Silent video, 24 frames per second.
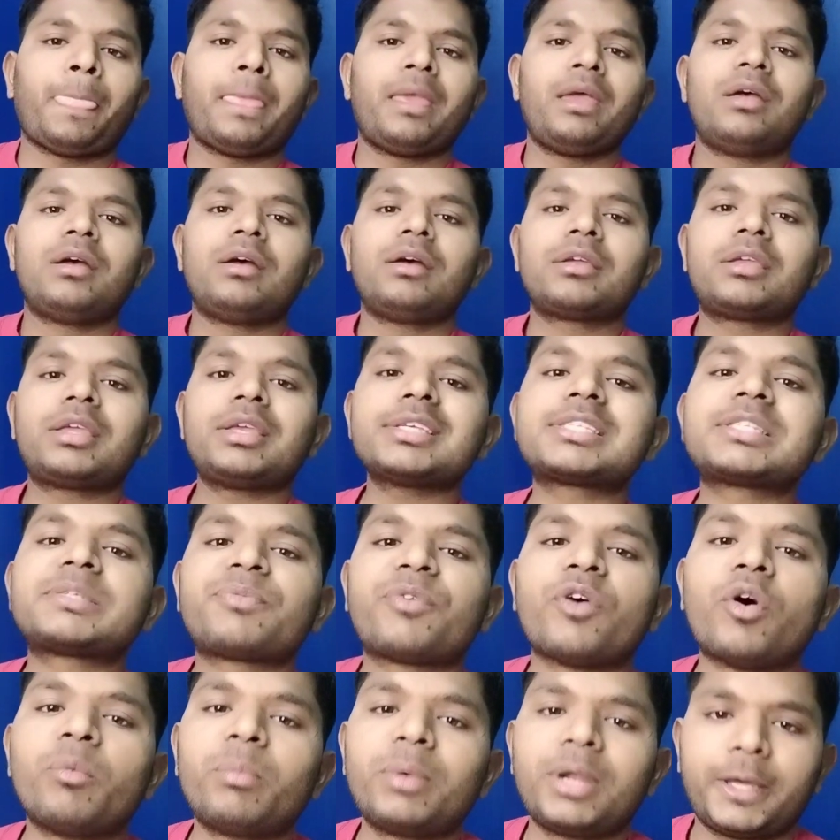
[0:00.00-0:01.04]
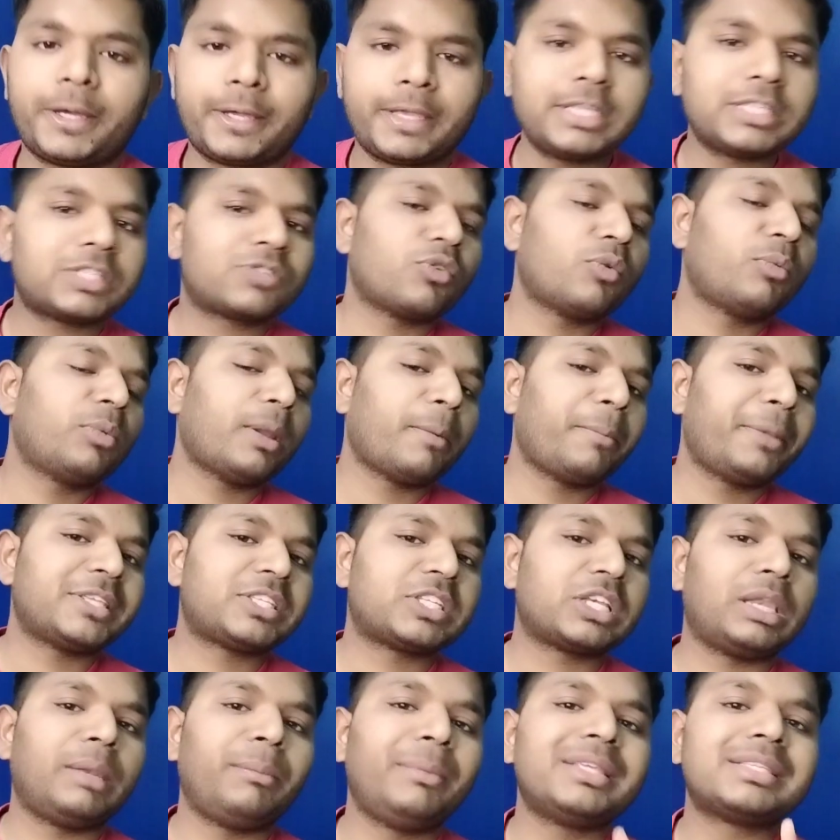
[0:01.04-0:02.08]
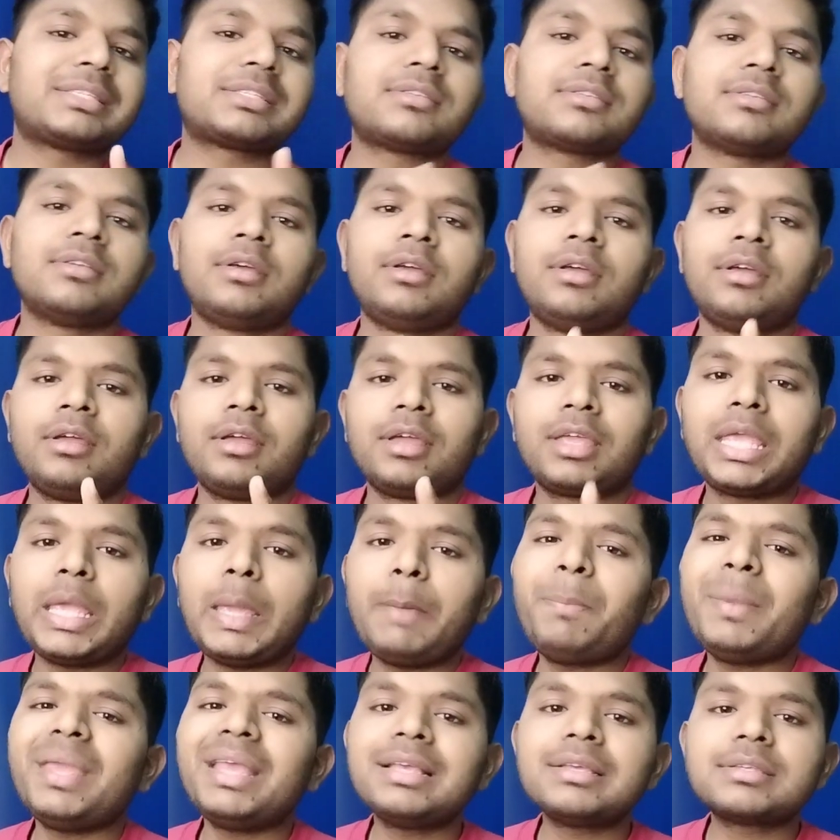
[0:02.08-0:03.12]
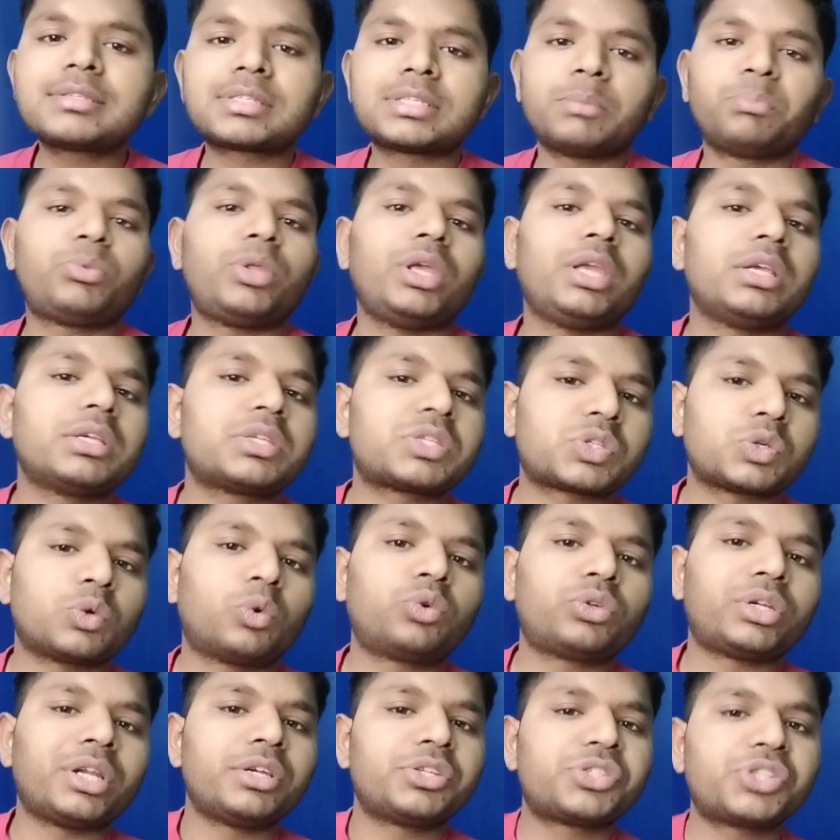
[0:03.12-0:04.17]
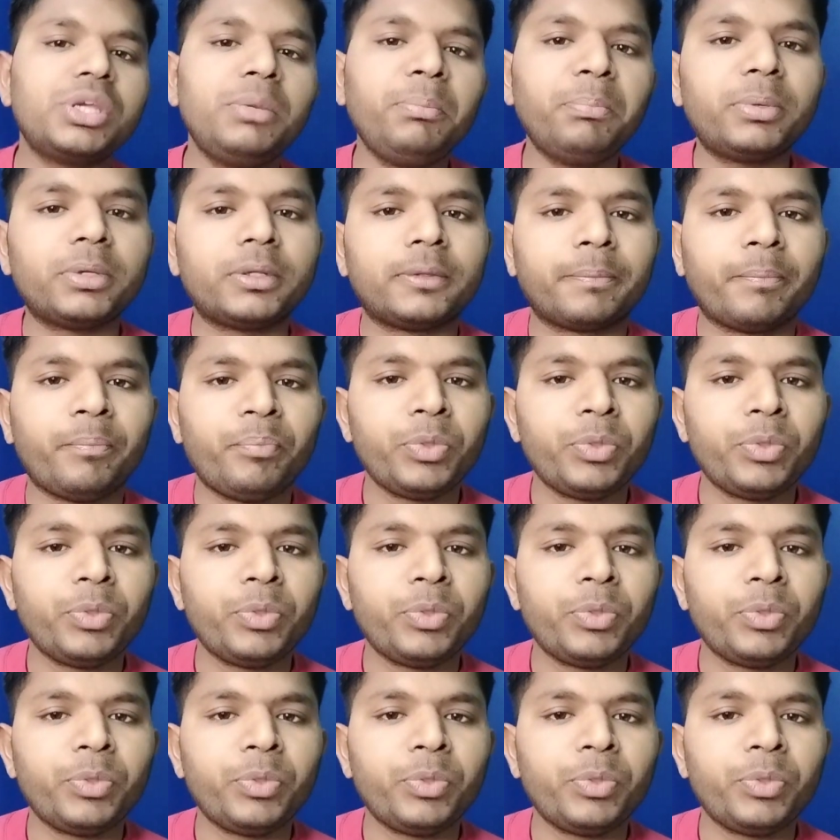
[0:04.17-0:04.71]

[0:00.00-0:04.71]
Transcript: KISS formula. KISS formula basically means keeping something short and simple.